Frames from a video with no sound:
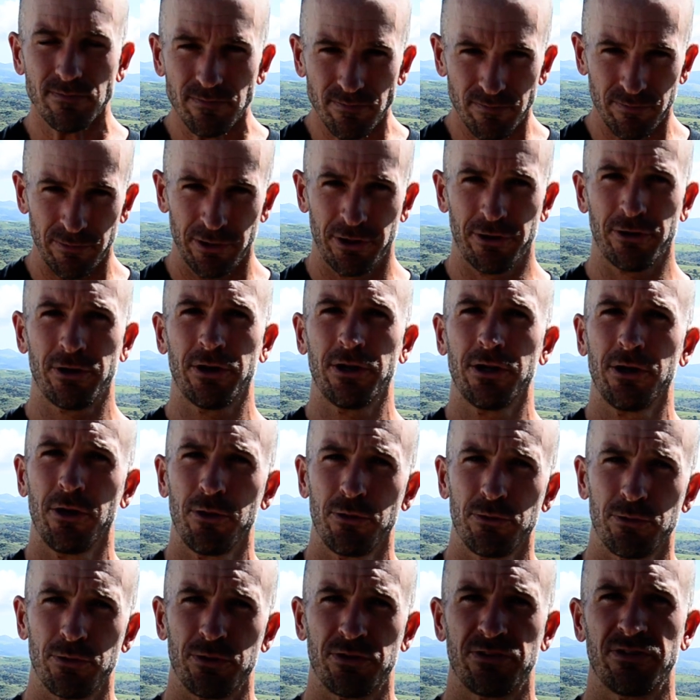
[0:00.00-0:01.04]
you're going to go through
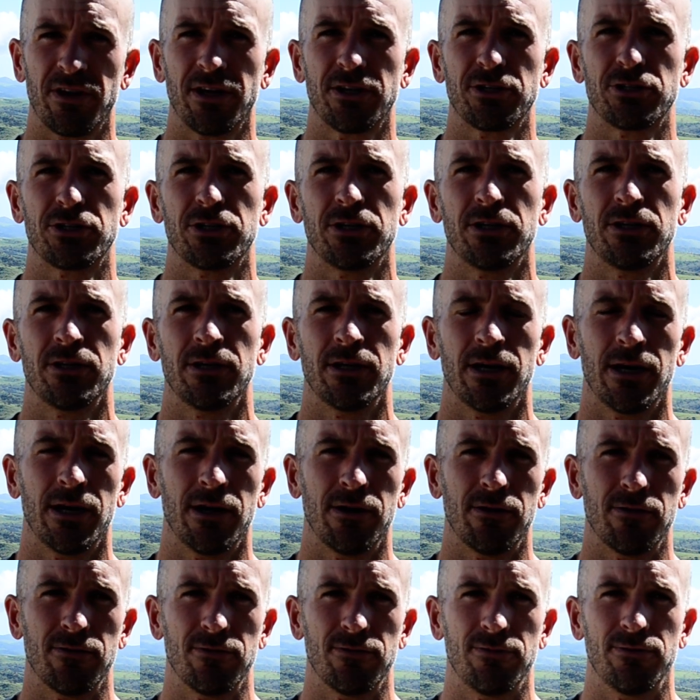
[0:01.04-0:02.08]
a section
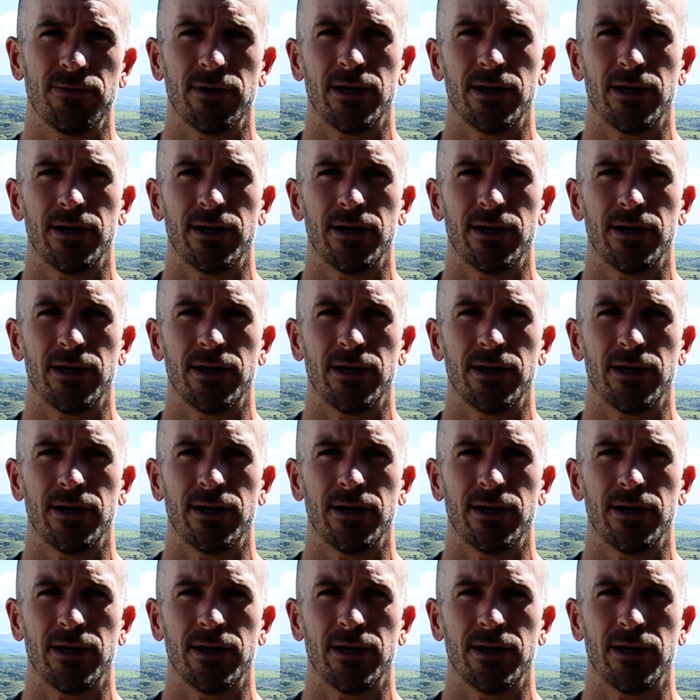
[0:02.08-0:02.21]
of